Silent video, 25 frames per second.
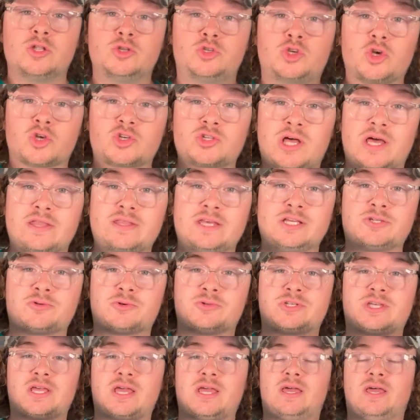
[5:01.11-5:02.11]
Just like these
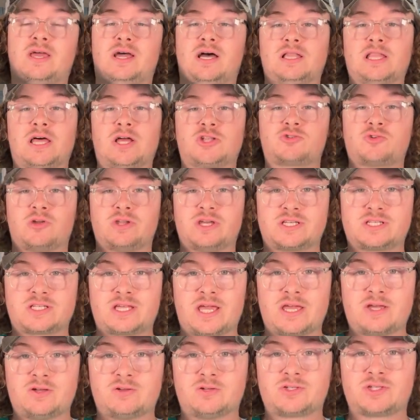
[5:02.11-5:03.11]
ones here, electronic
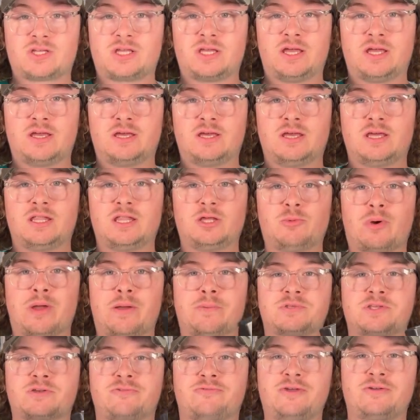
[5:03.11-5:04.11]
scales, they weigh
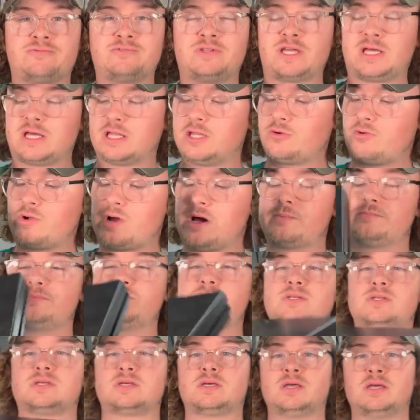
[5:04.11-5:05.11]
up to 50
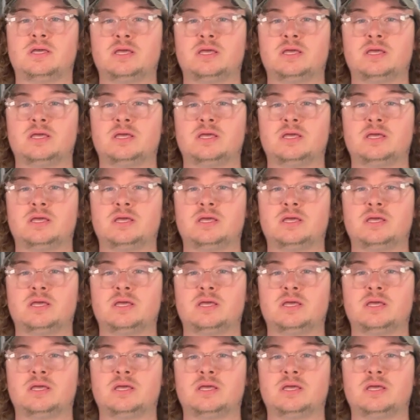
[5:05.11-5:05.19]
kilograms.